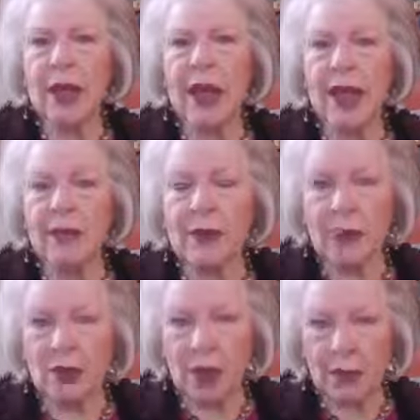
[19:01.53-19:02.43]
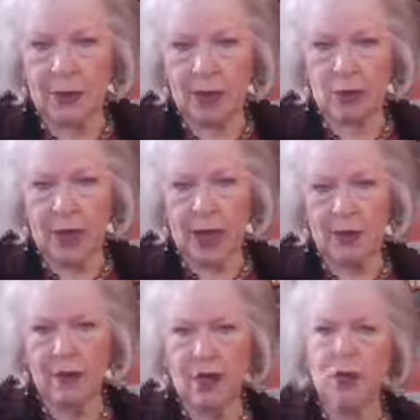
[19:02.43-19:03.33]
having the job that you
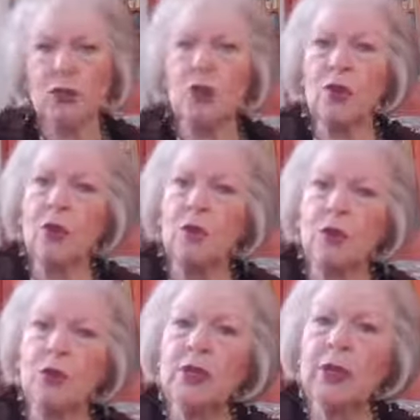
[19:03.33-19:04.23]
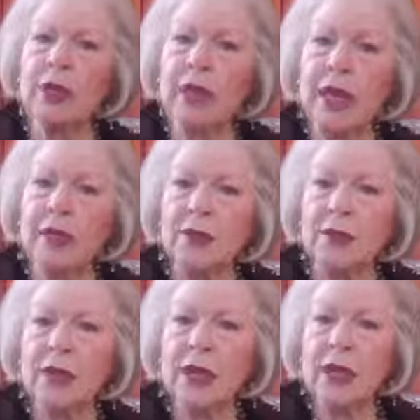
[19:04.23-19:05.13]
have. So you're not pushing
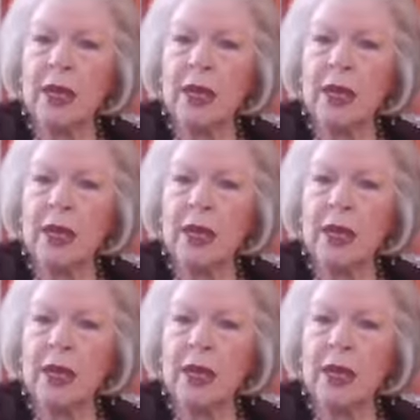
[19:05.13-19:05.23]
against